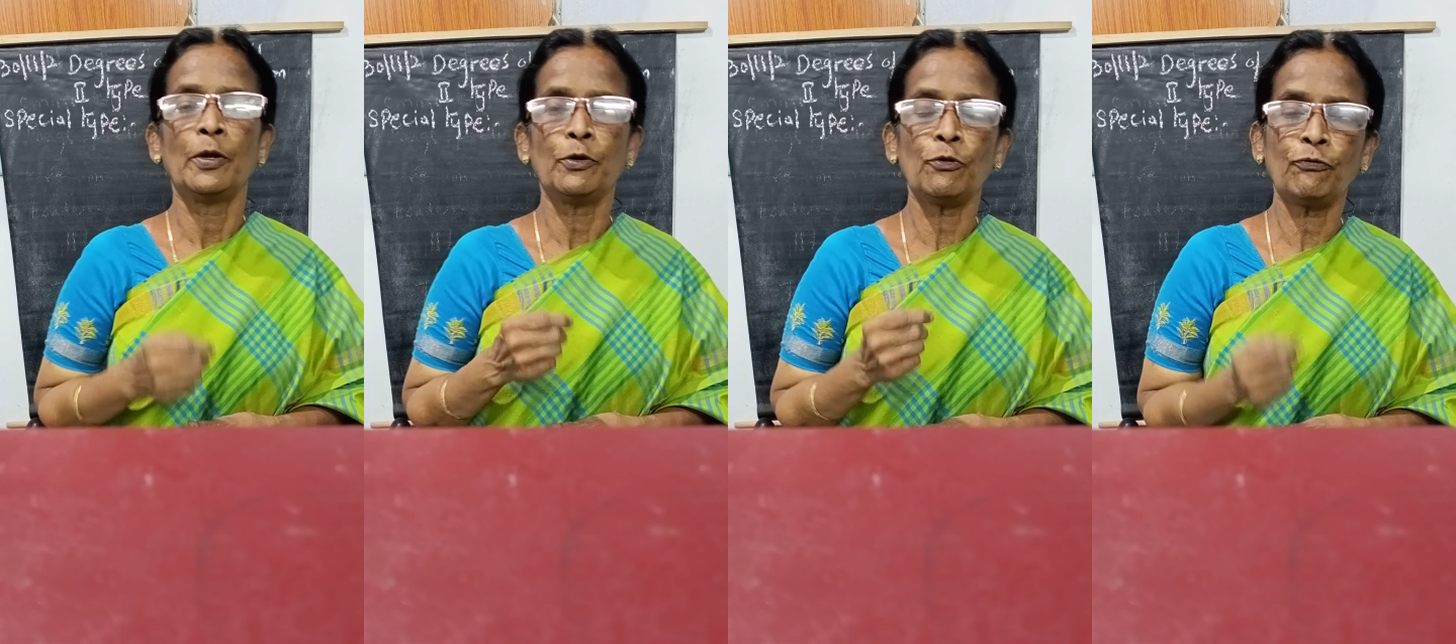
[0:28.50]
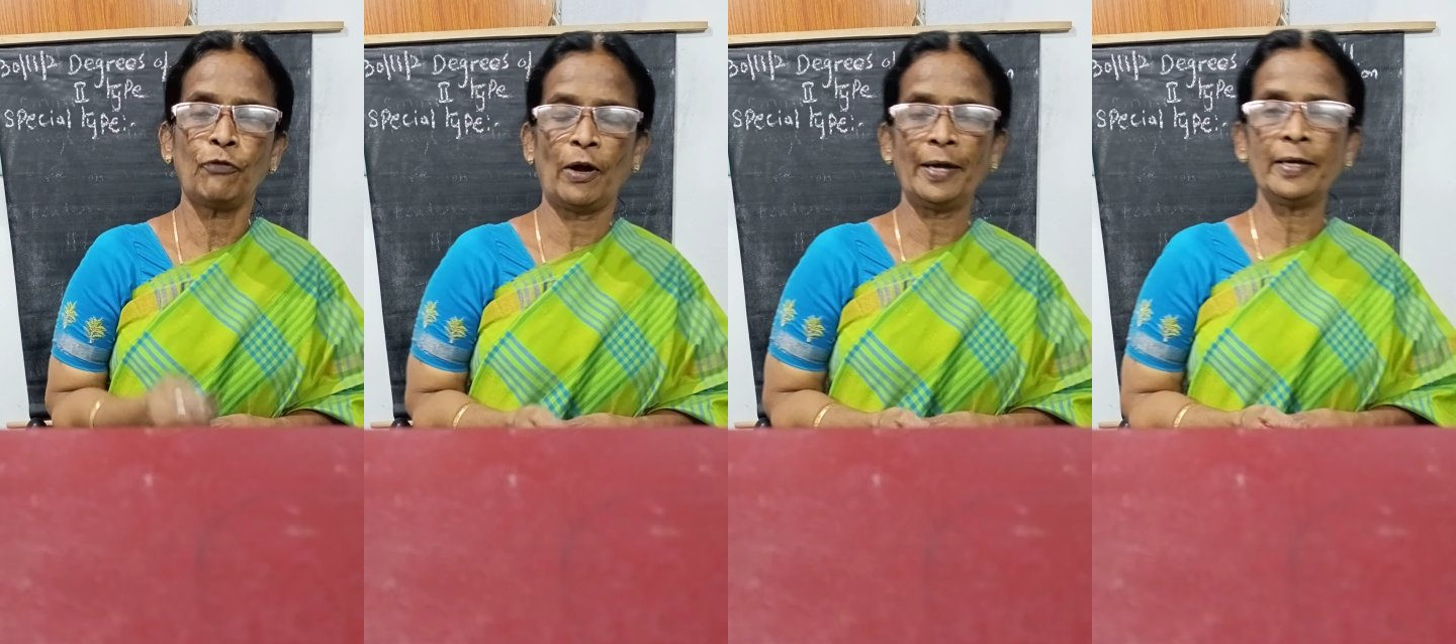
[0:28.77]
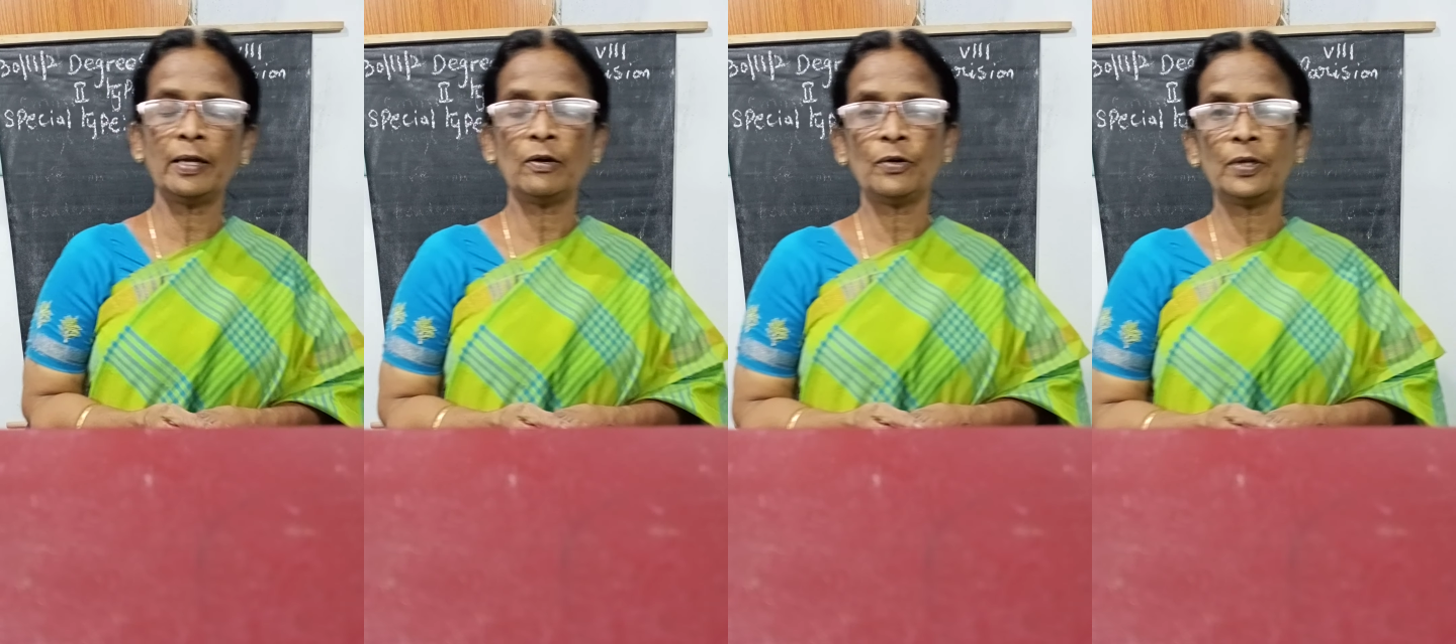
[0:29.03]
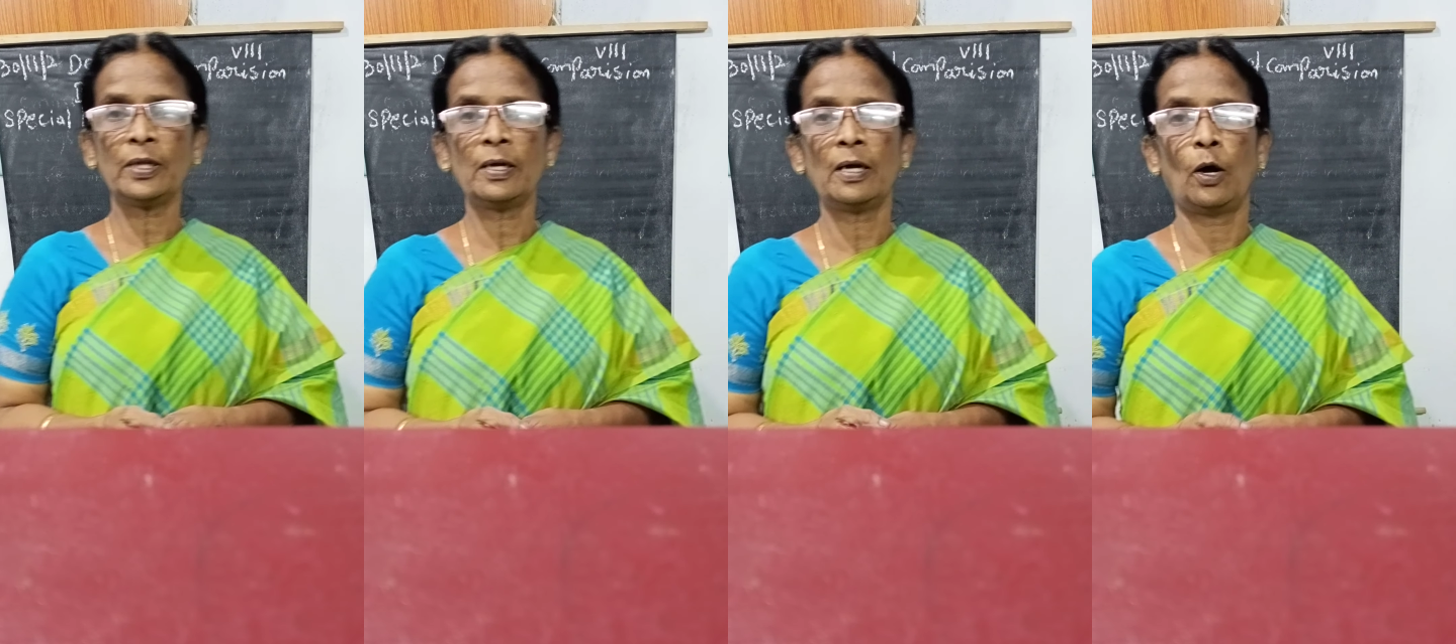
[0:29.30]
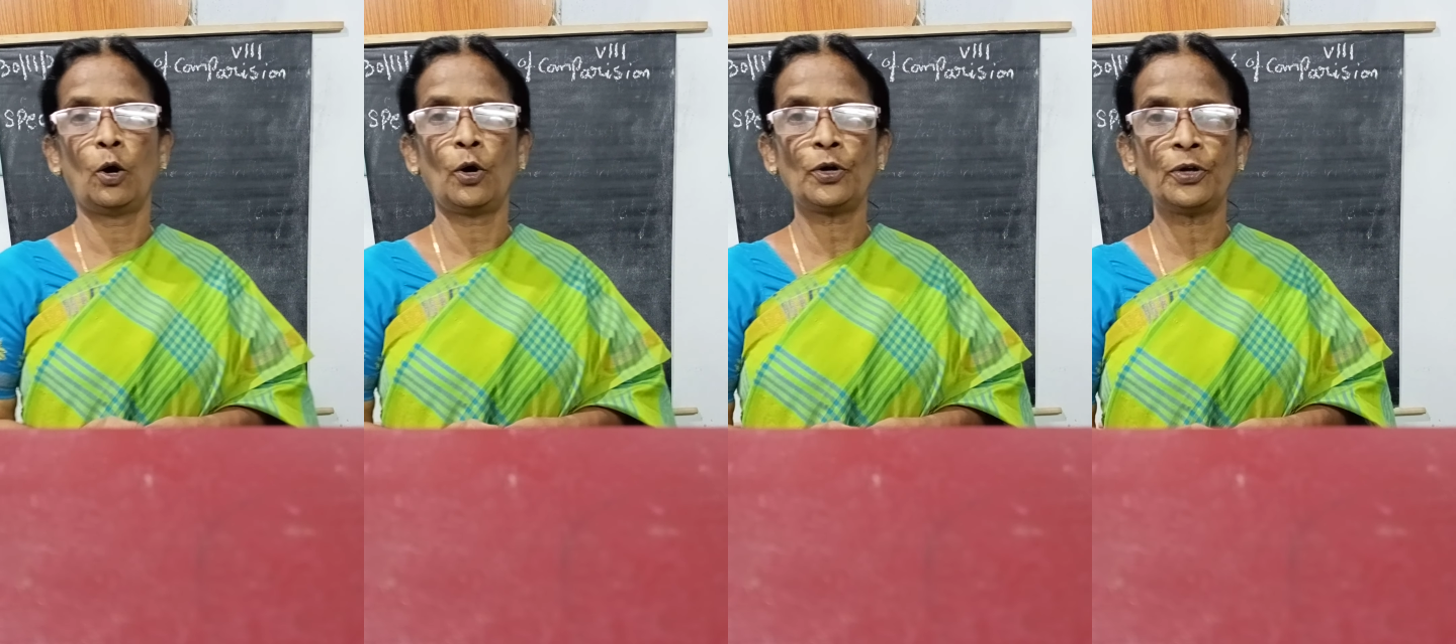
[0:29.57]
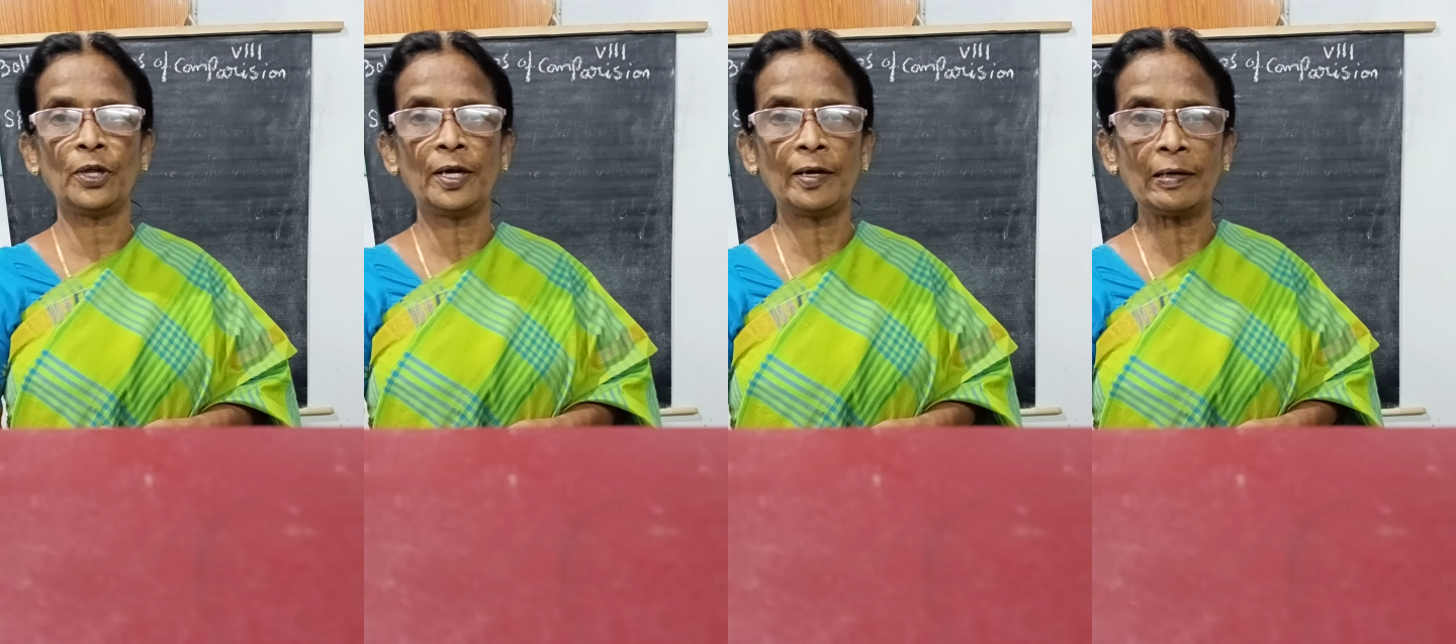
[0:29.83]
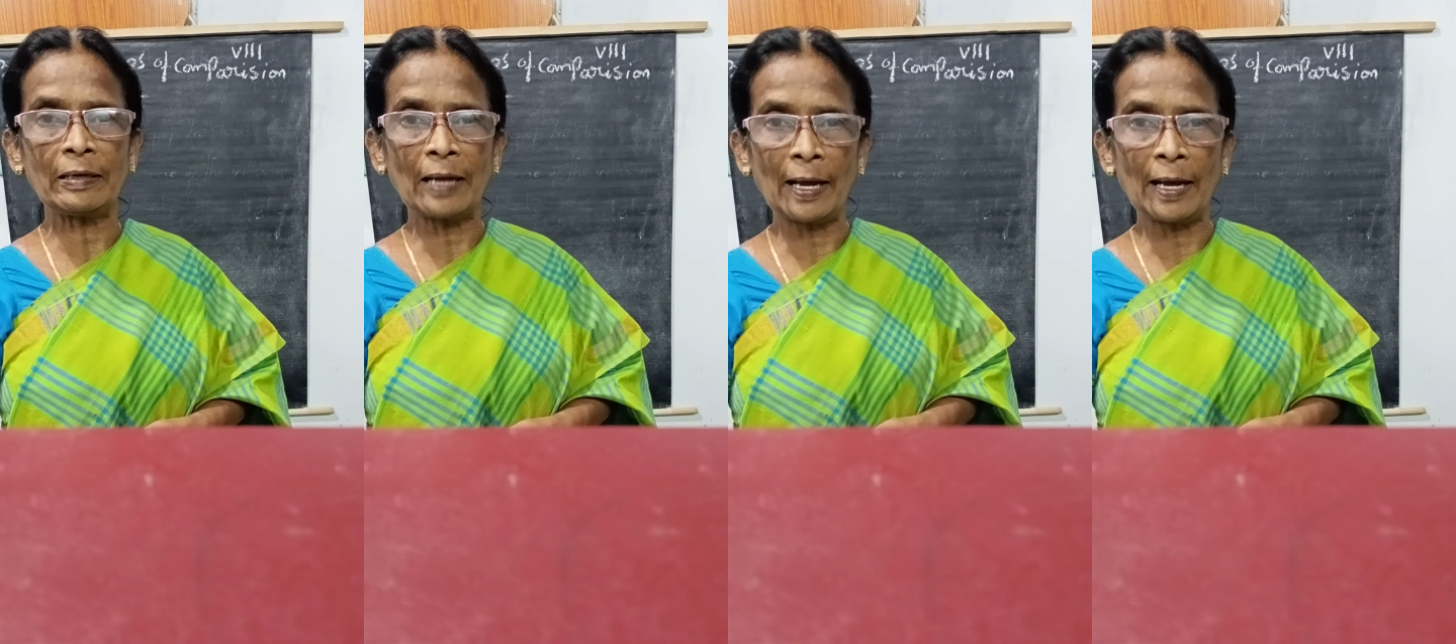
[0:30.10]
To find out the ordinary